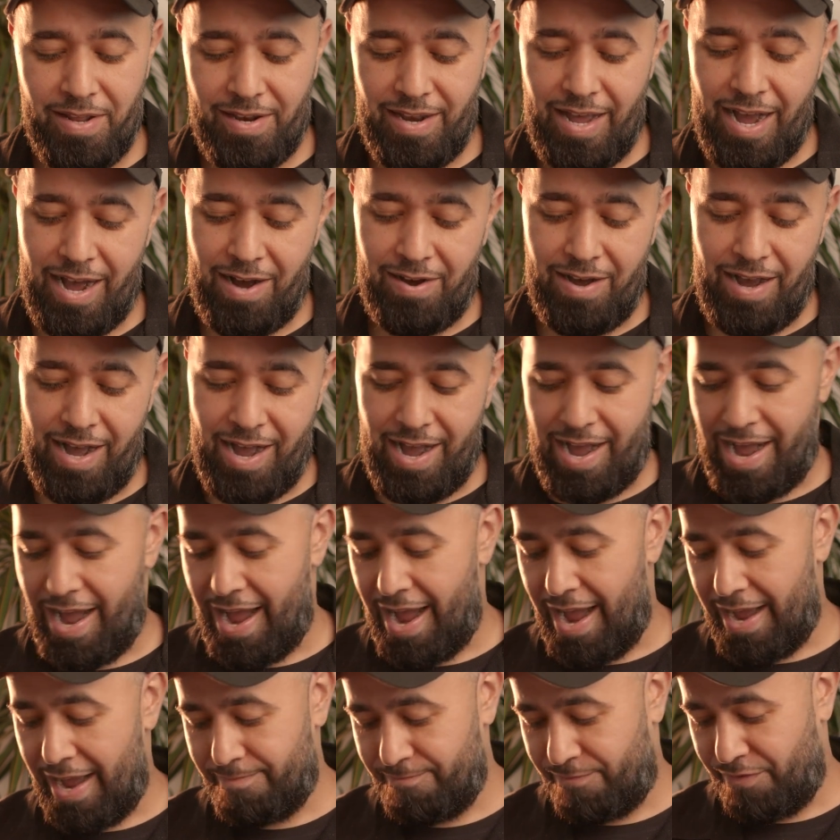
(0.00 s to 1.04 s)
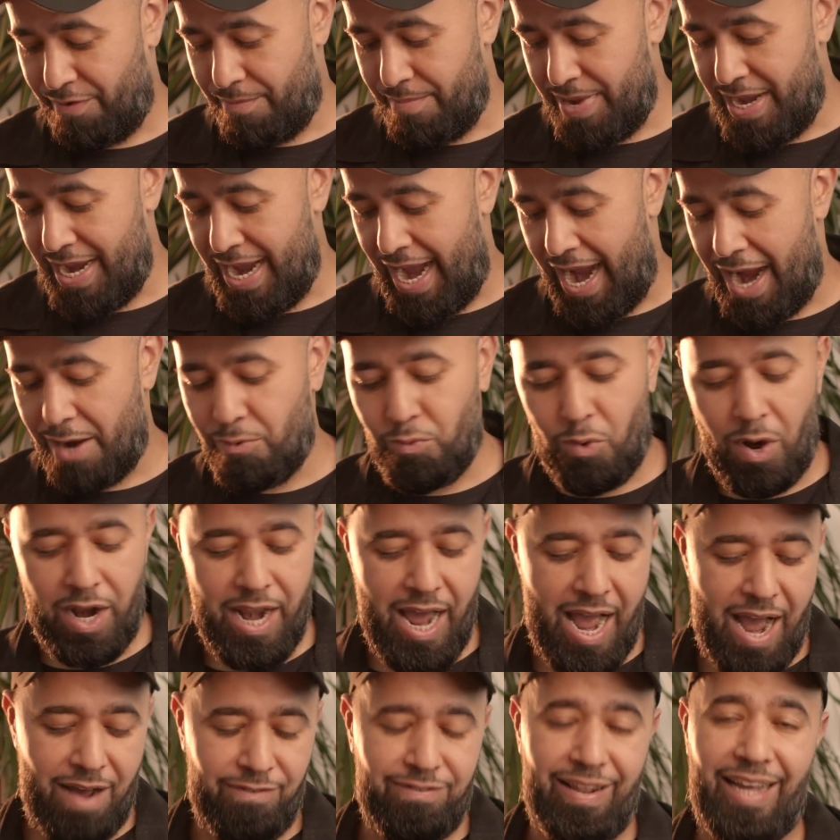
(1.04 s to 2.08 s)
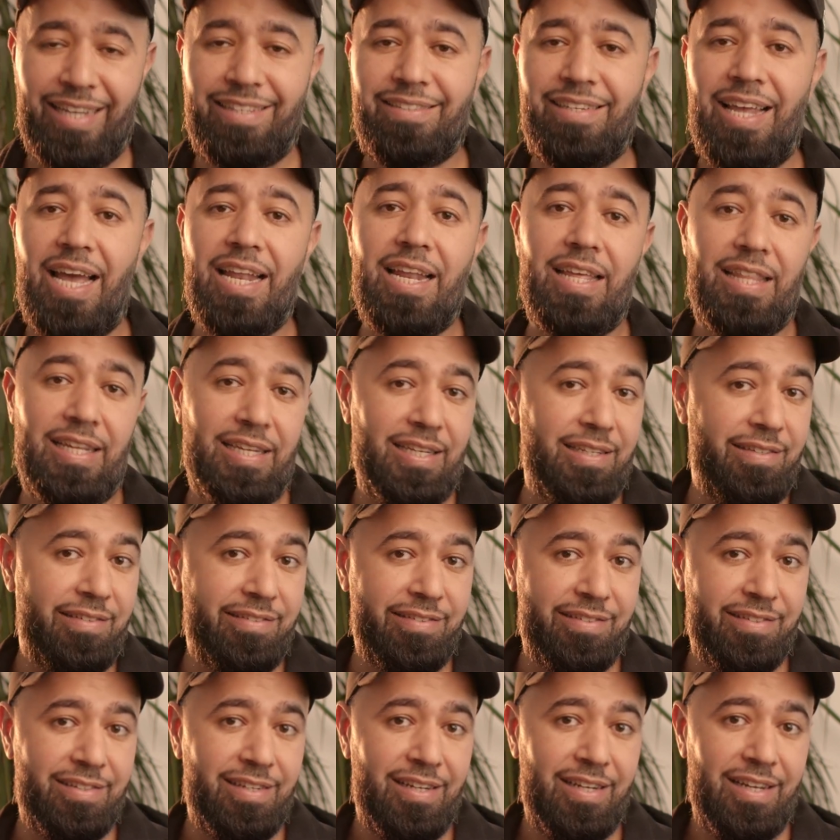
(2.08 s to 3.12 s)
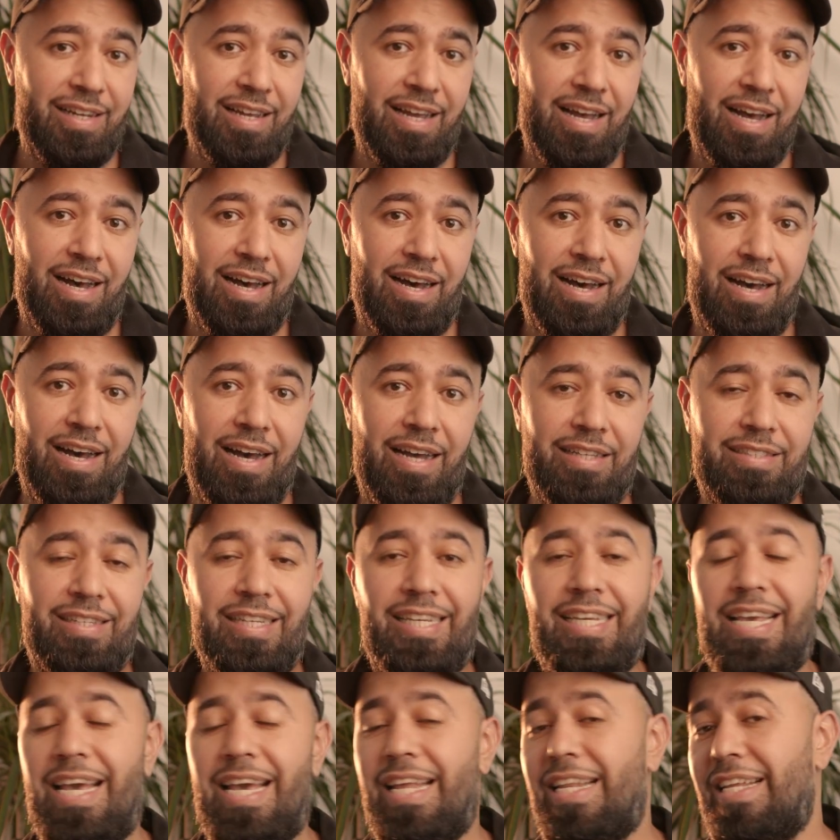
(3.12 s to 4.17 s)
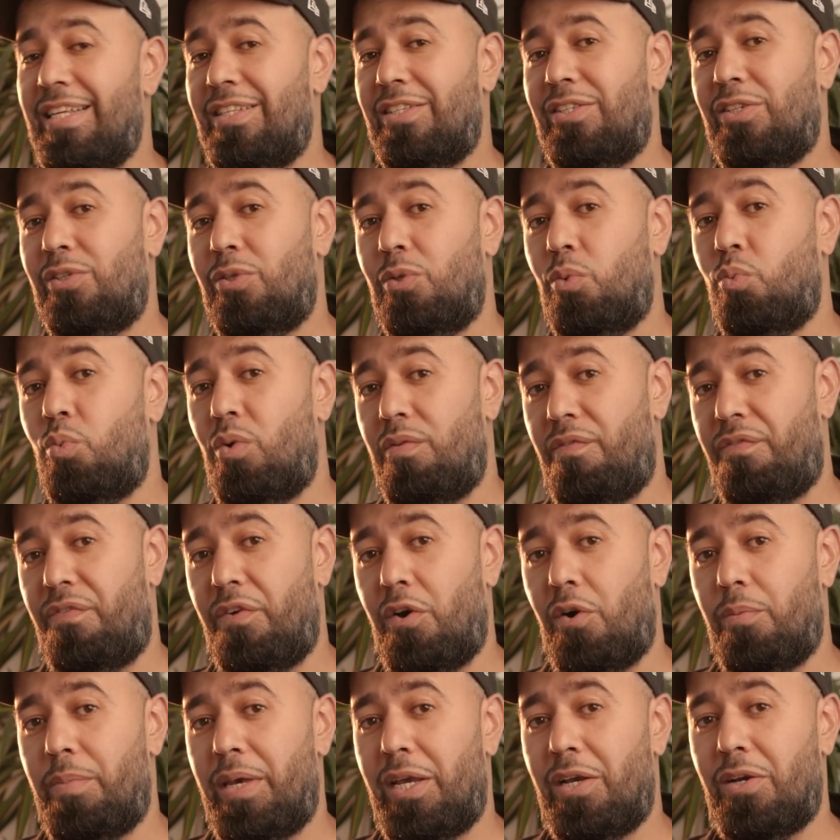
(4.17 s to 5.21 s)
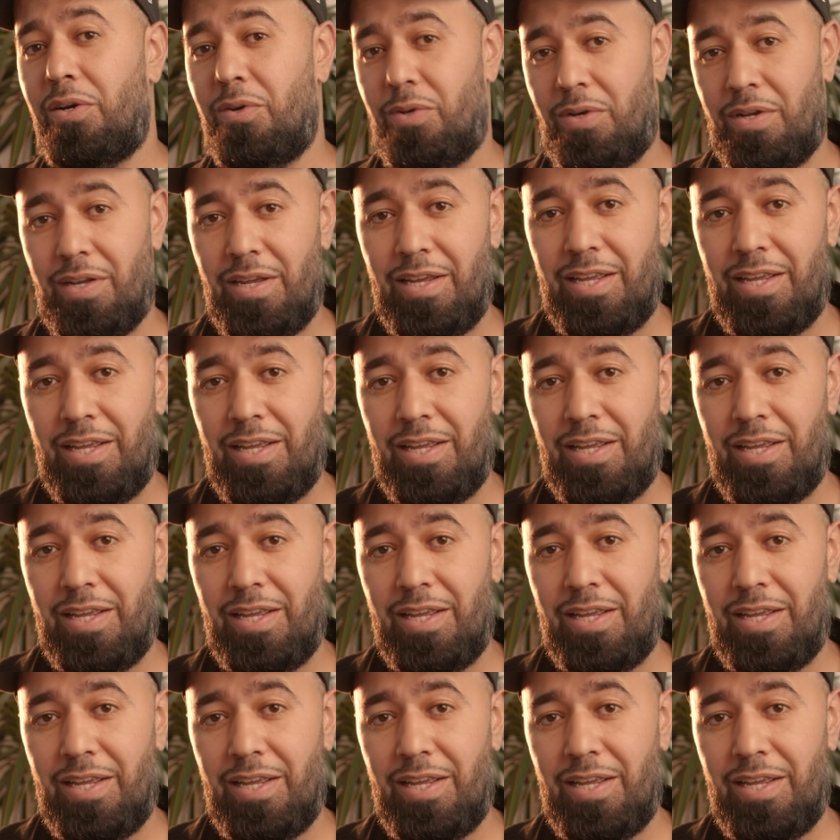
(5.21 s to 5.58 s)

Now, for me, I'd want to have like 10 of these to get into when filming,